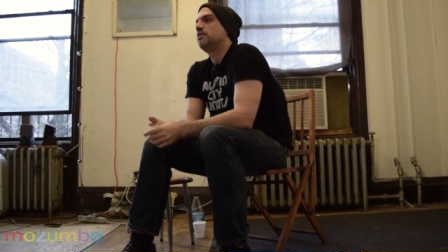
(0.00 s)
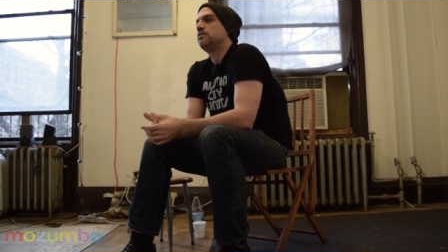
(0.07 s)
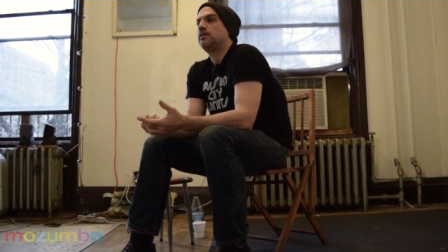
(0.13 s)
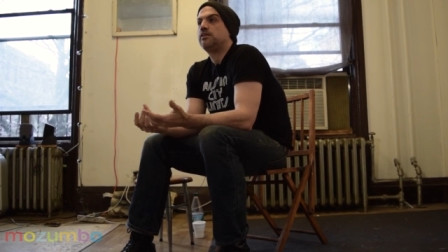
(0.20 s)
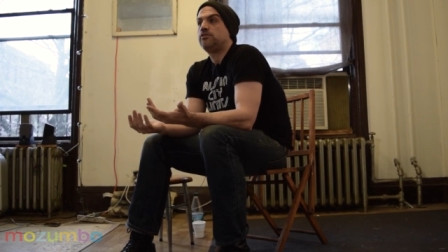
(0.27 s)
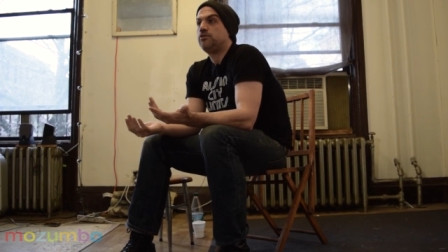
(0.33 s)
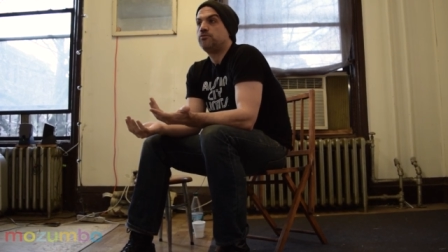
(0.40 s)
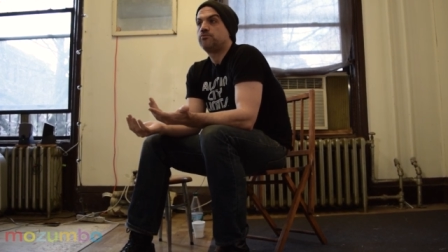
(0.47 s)

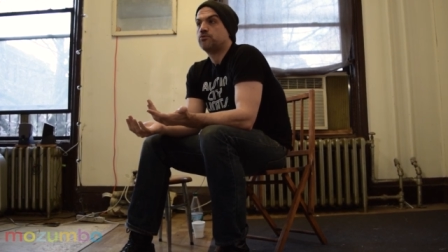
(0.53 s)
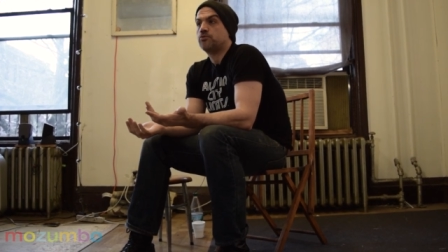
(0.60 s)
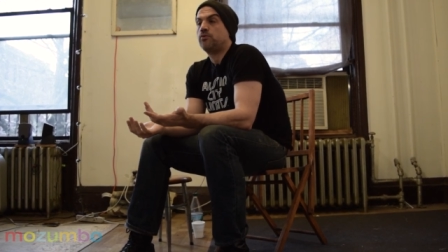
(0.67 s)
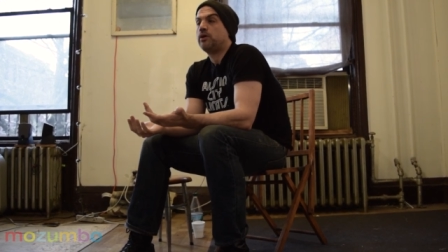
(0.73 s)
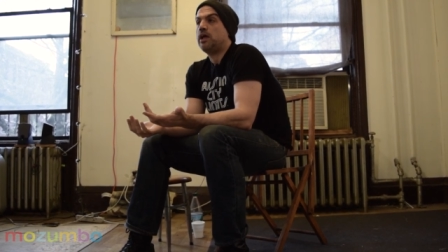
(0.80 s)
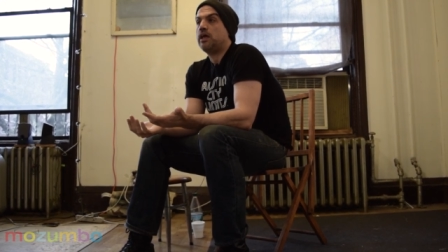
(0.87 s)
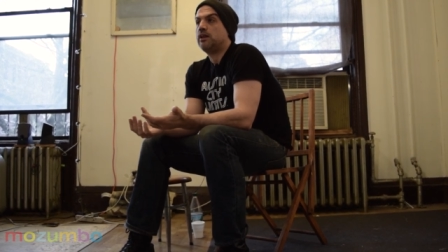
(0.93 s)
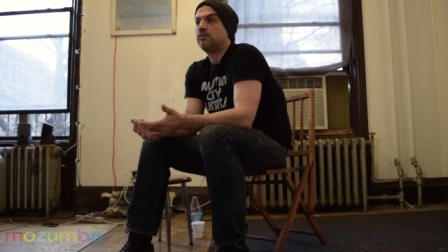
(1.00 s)
then you've
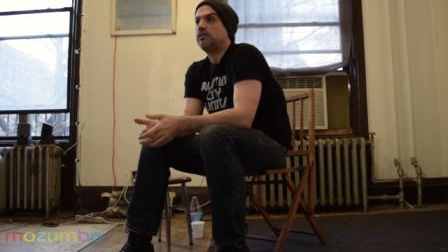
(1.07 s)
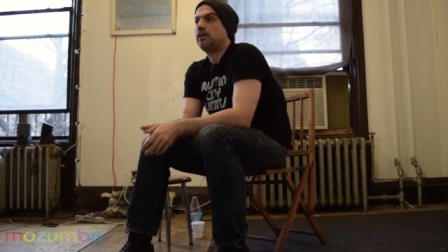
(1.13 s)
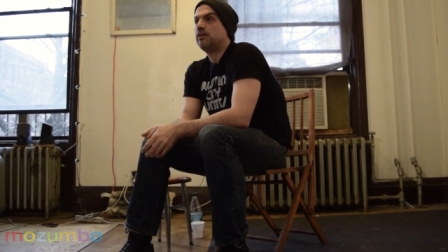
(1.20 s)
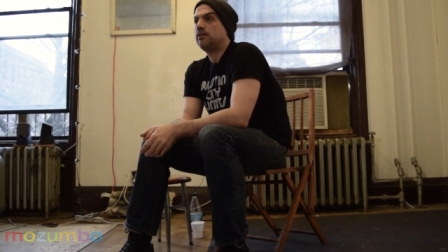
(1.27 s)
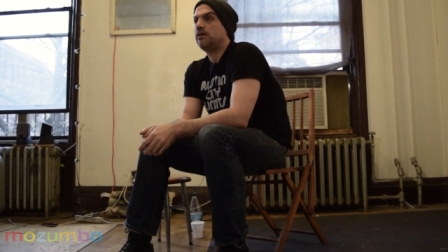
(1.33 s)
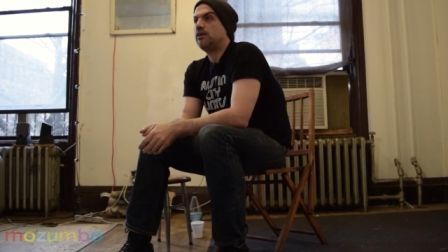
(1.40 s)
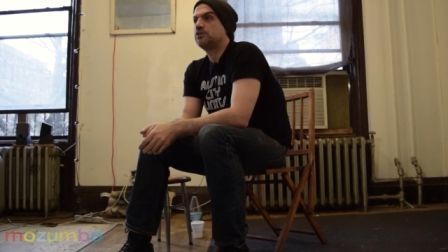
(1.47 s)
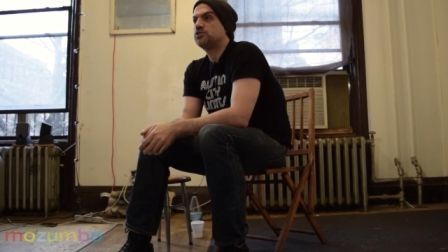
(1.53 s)
created
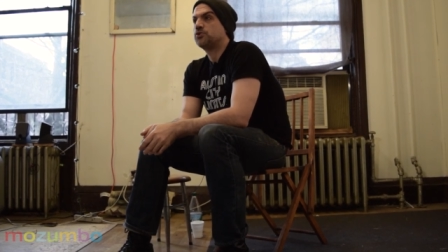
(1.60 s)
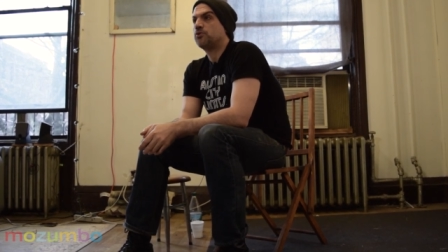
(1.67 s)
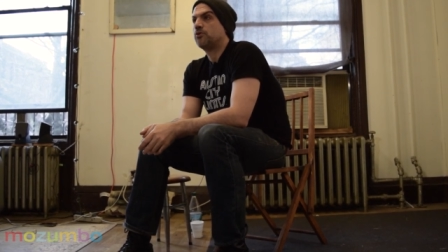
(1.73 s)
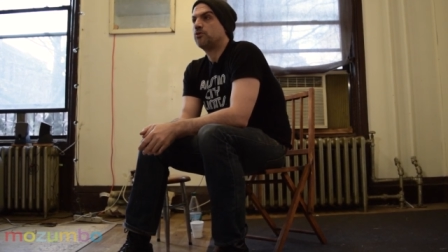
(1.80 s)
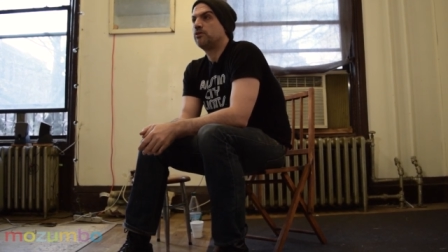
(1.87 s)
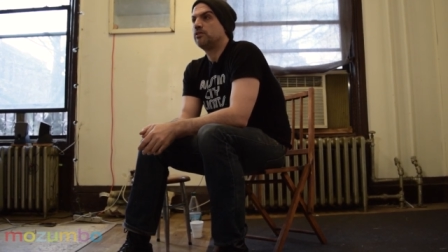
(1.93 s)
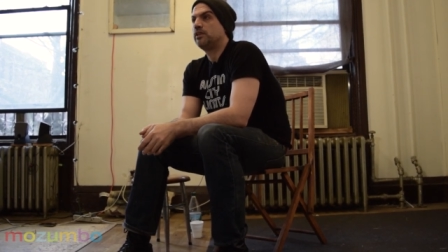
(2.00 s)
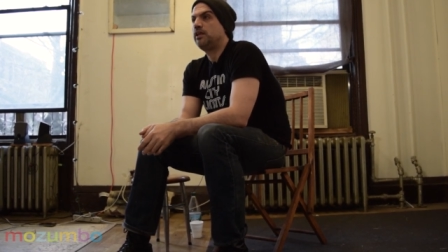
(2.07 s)
that
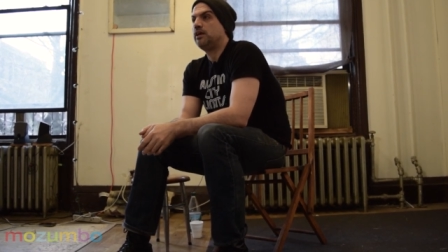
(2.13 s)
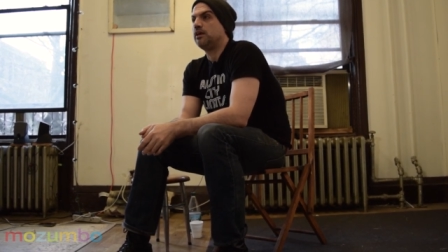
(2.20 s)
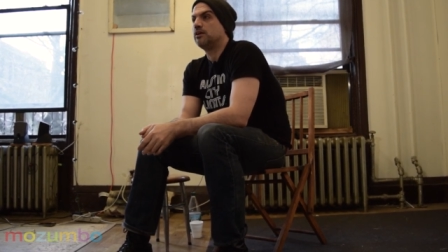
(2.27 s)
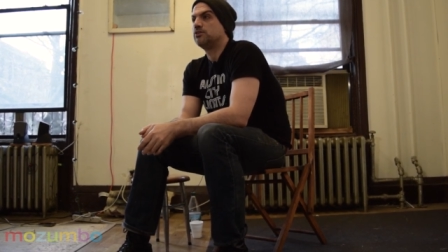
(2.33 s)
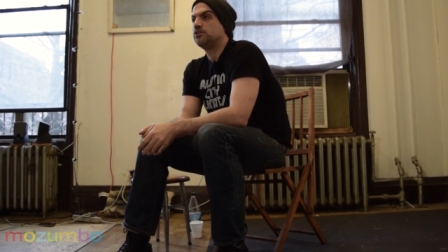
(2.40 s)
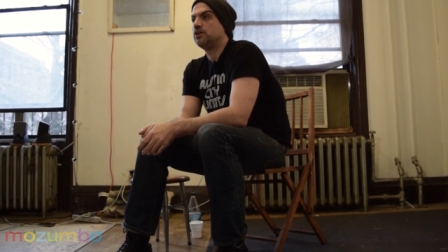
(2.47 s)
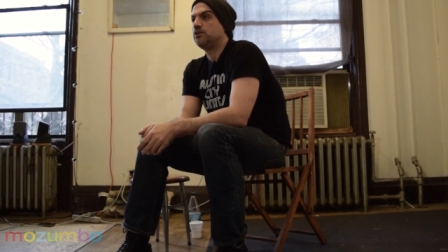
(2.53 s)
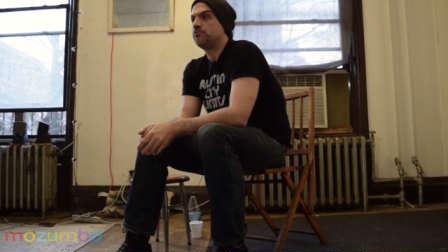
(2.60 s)
historical
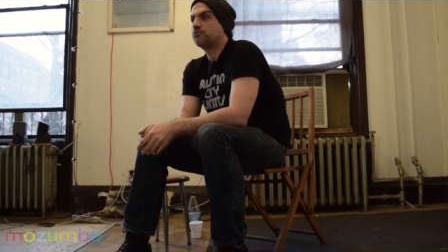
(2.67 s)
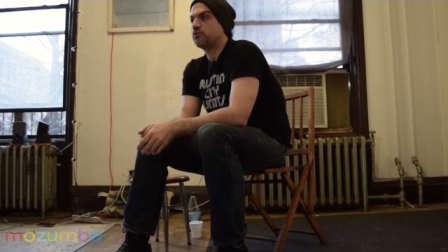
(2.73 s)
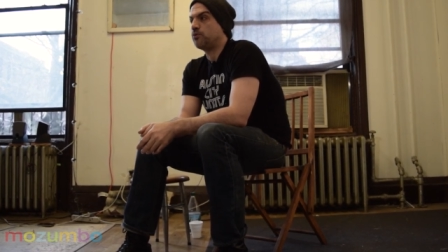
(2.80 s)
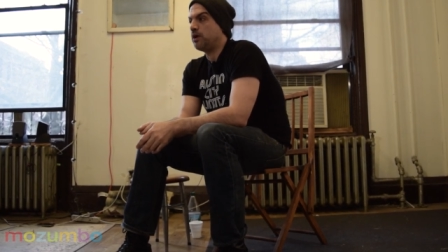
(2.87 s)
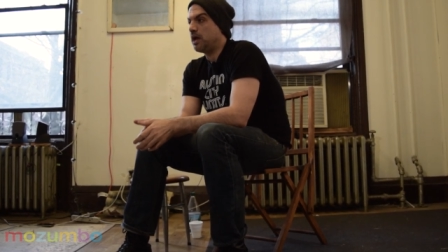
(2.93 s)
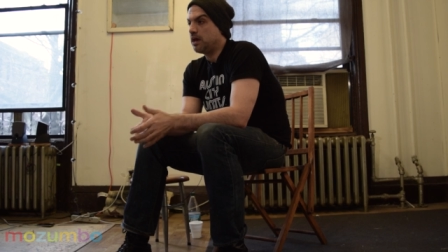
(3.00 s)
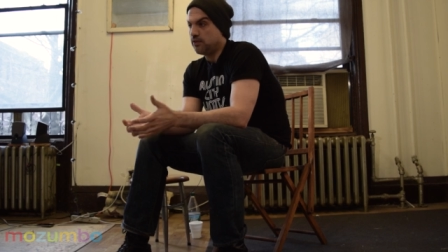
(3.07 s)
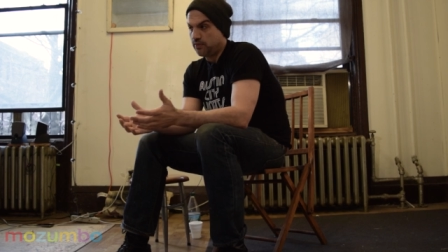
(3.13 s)
lineage and you've
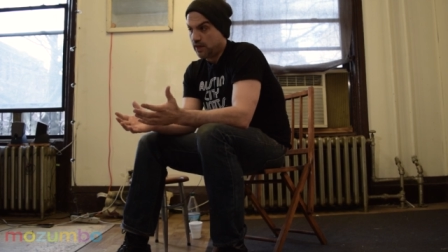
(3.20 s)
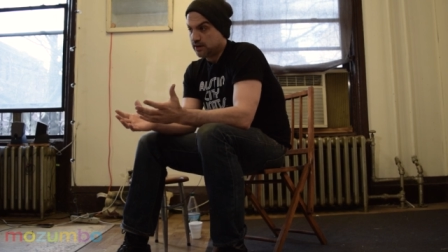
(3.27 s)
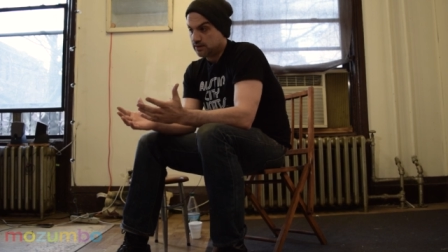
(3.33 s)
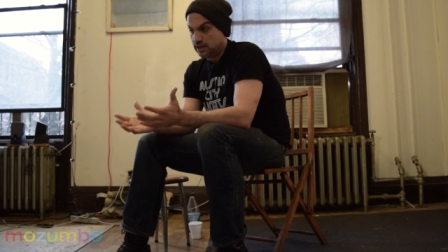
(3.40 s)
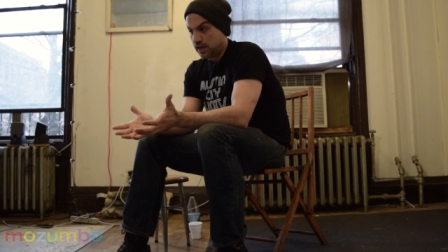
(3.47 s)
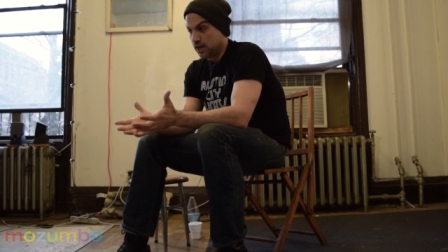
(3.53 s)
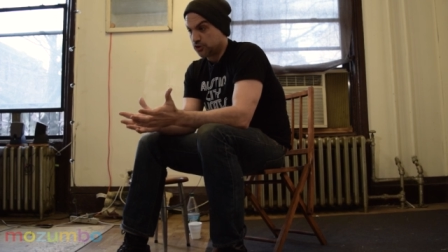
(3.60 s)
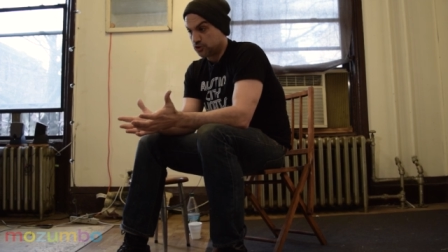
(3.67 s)
created that
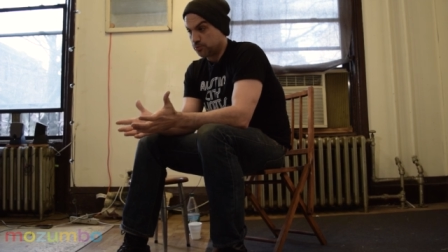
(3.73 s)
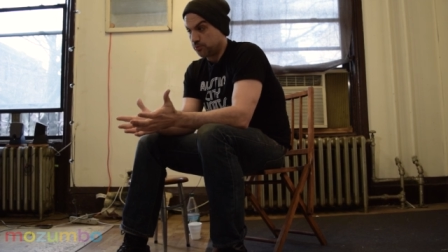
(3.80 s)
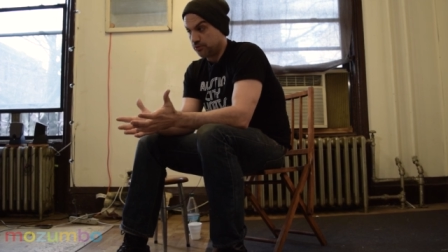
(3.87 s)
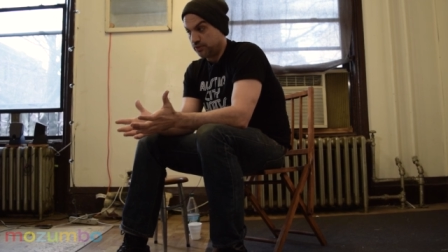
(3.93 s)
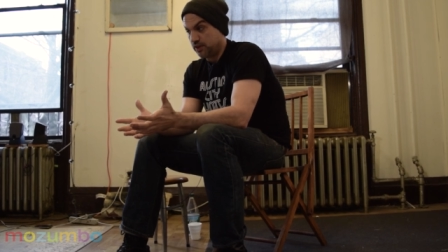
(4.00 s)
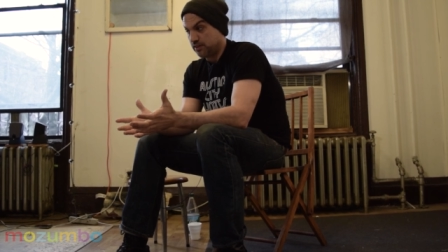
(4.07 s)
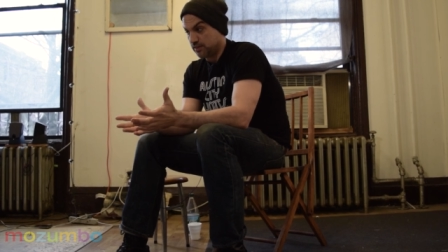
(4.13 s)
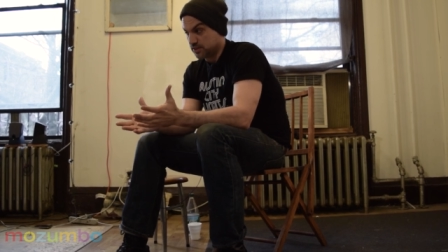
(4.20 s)
tangible
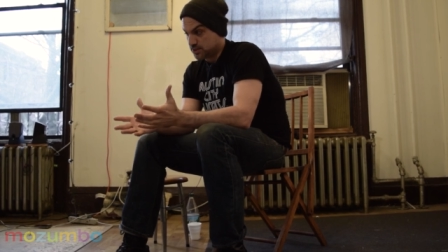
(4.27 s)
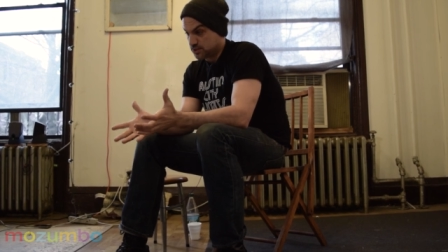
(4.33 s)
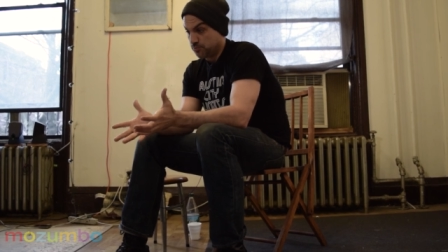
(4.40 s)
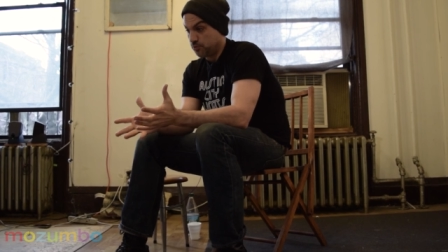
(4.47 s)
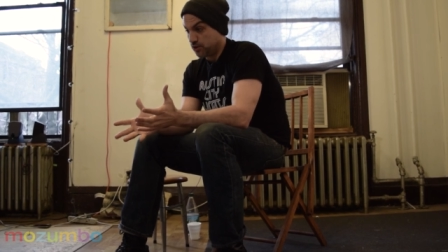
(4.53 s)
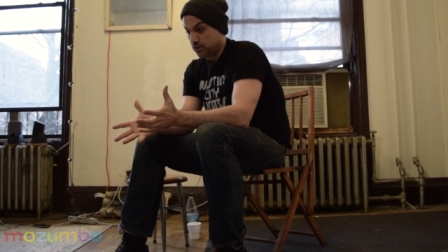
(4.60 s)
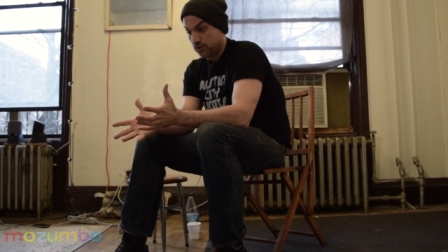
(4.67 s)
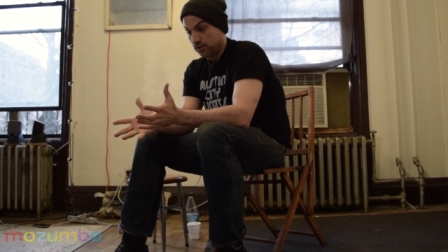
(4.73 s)
thing that
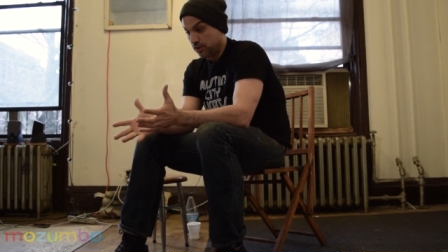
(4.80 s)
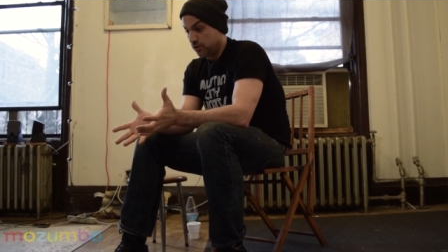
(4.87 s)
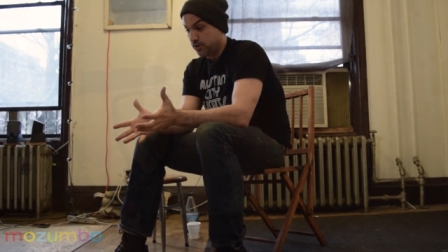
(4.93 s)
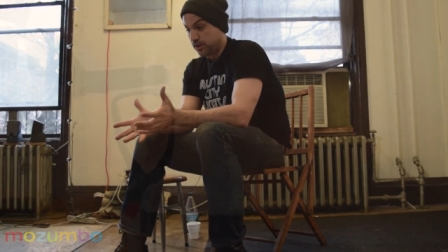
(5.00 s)
someone could look